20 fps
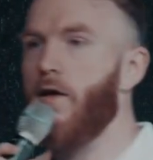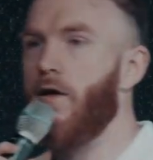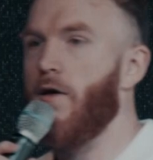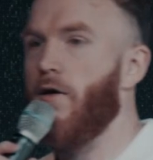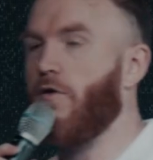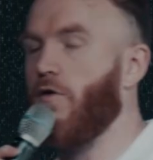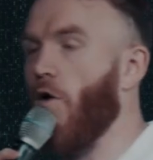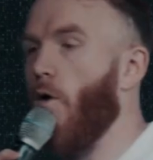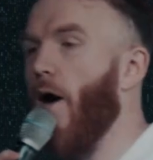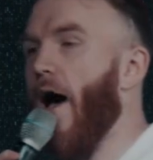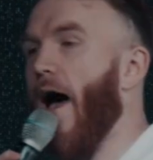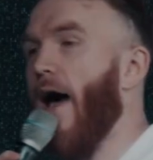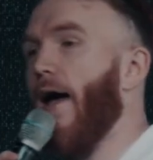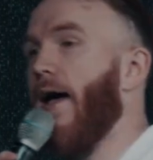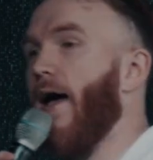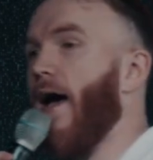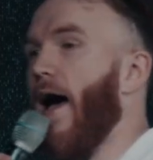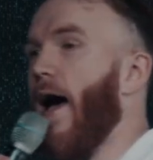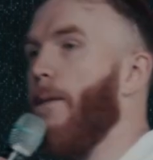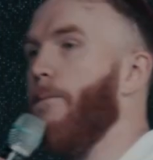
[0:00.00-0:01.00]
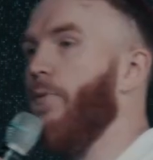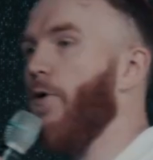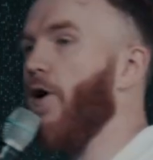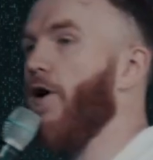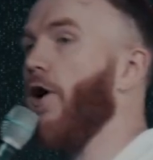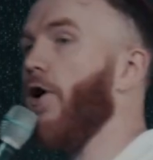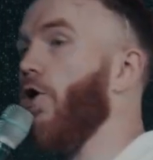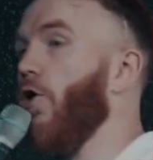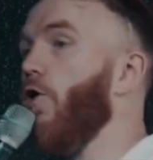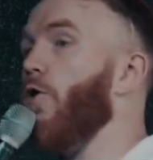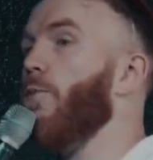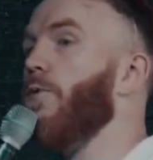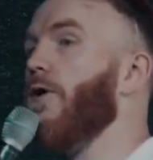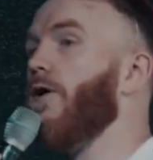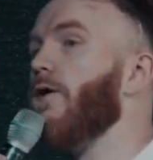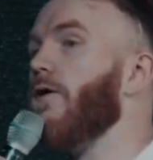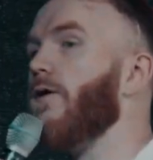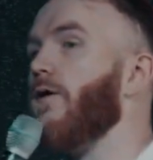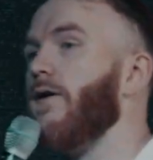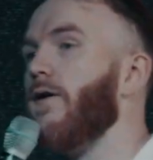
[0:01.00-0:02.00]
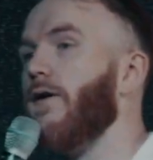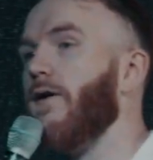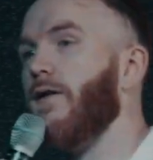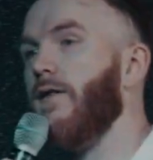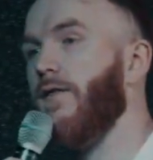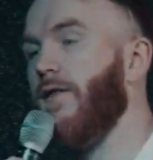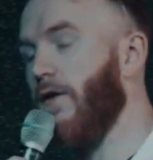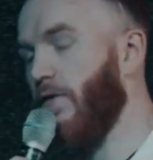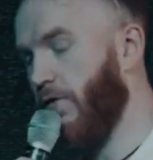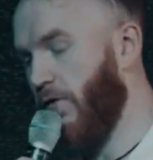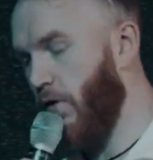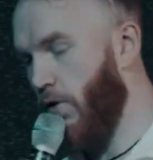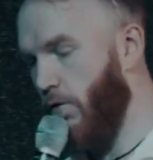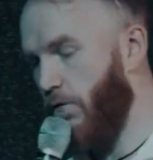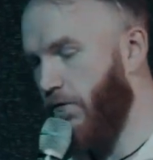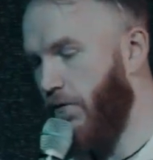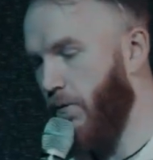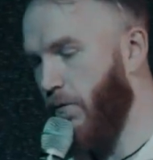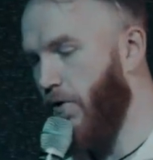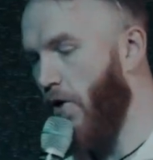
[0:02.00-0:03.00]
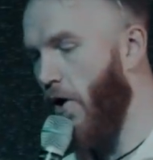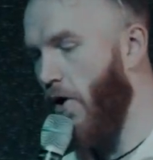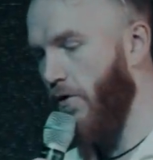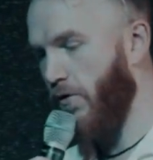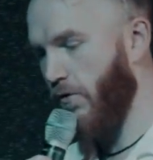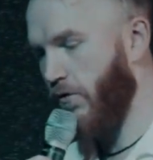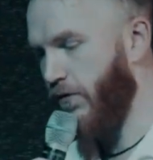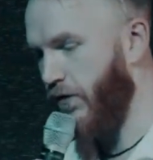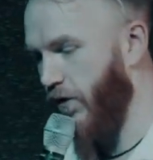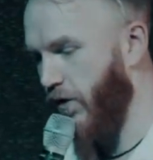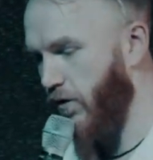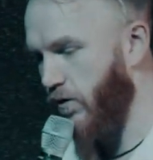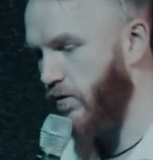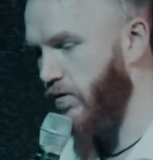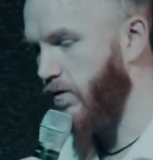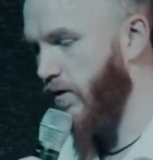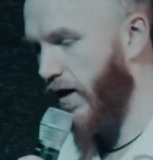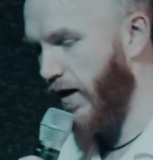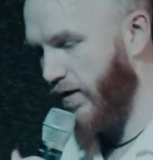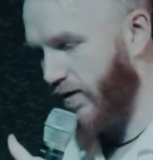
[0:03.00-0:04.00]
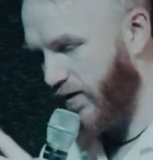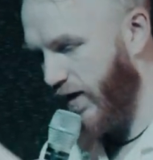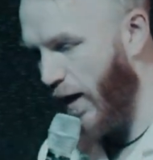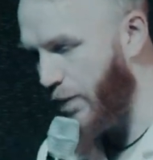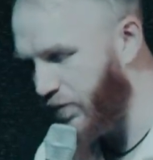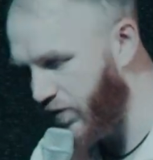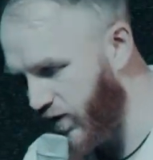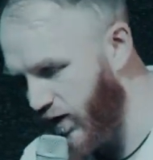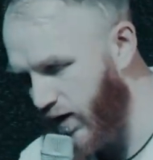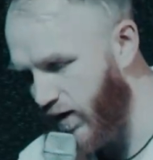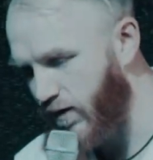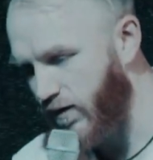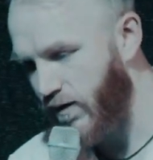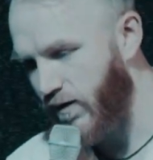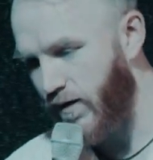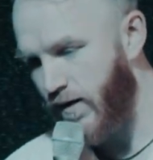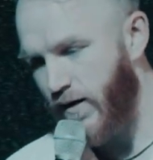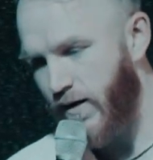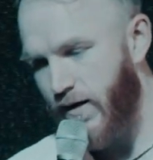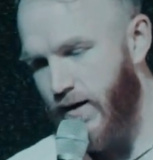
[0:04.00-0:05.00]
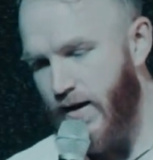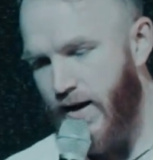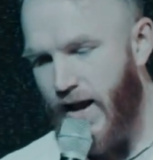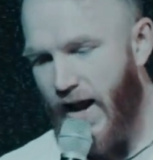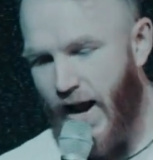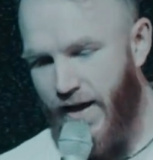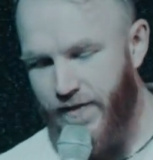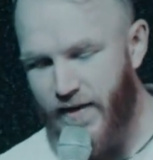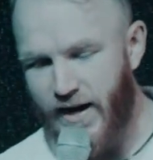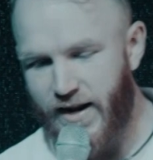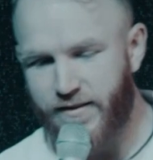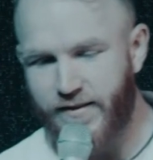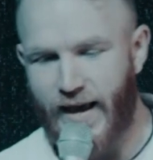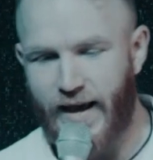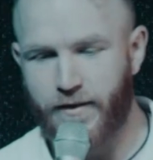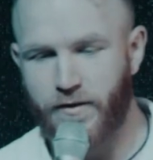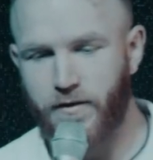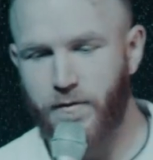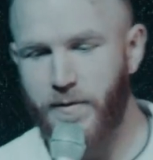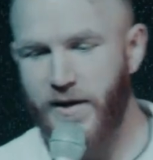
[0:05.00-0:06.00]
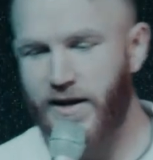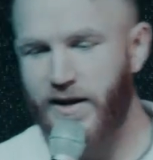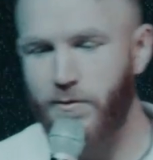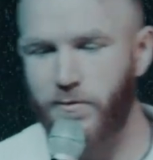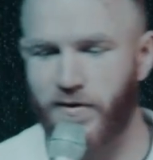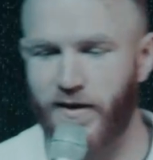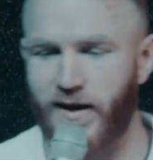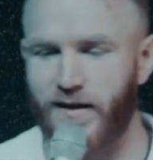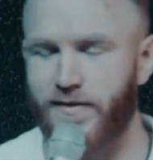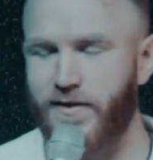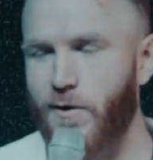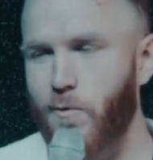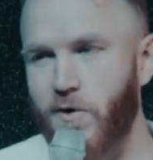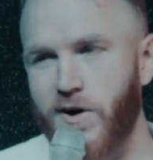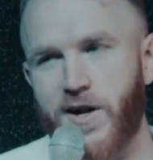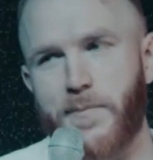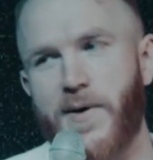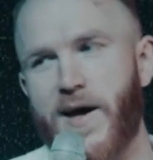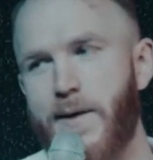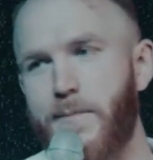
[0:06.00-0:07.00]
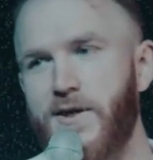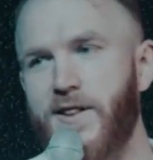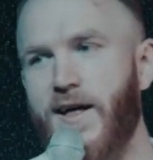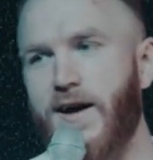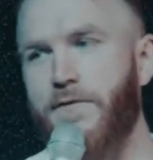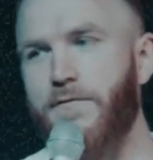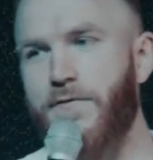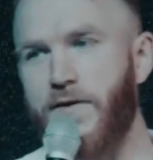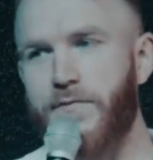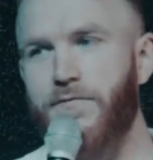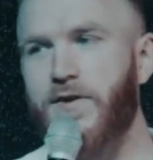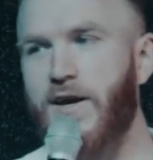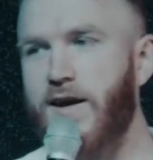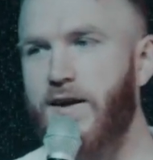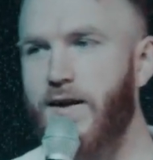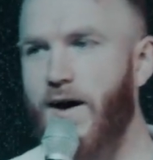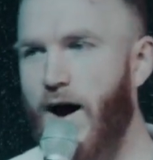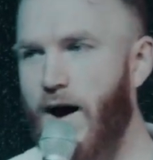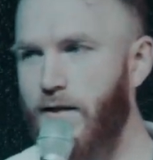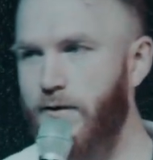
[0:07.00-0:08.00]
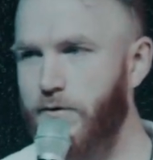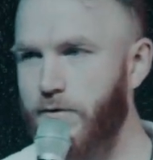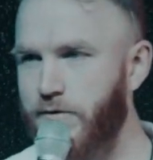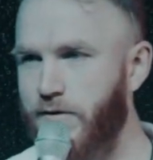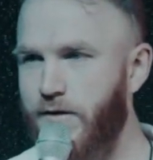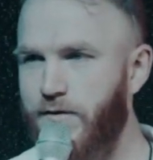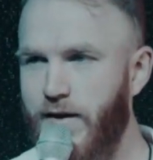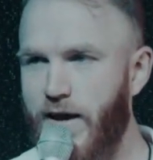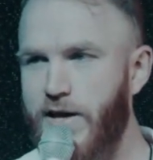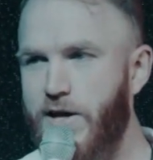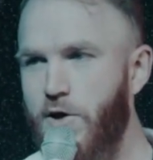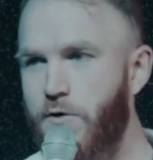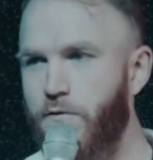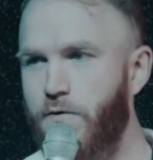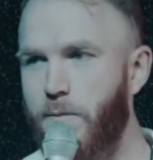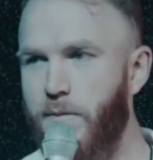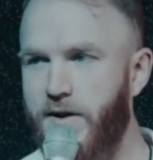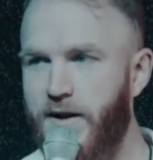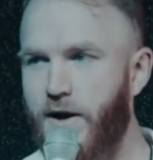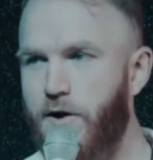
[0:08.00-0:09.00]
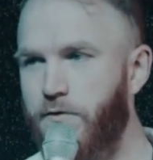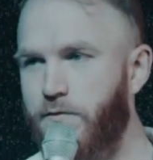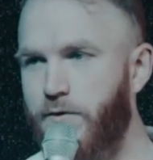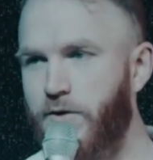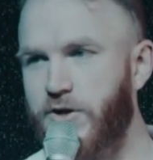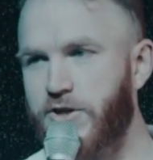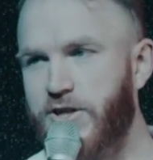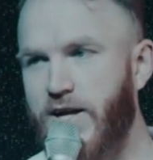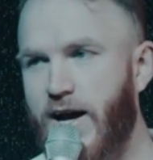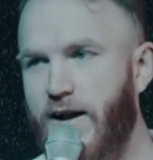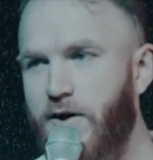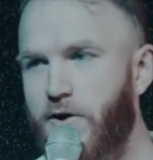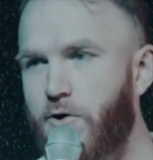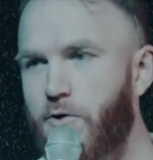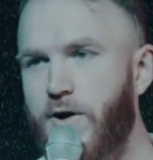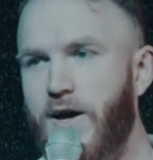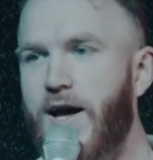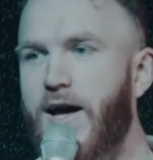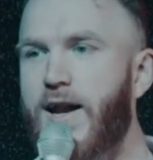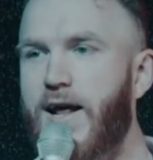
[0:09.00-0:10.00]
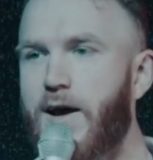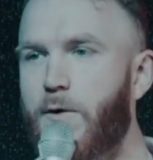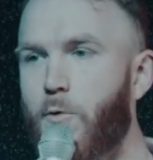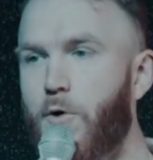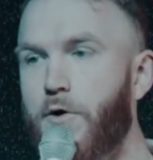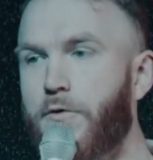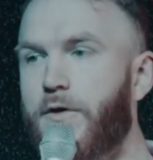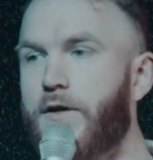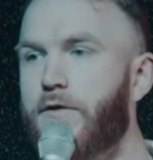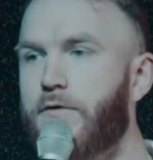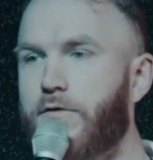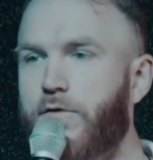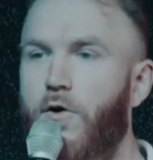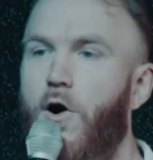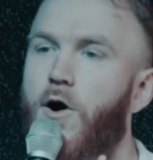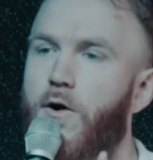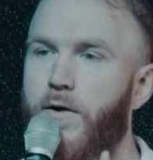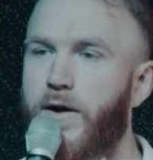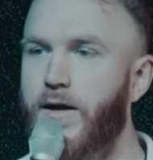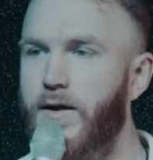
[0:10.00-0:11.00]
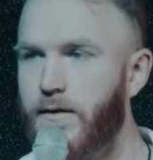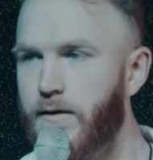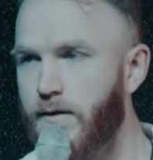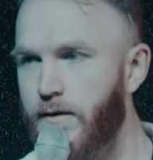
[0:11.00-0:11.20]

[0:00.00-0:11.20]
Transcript: So I, I book an Uber. This dude from Cartersville accepts it. And then he texts me and he was like, They're wanting to pay me like $15 to take you from Adairsville to Chattanooga. It ain't worth it. Sorry.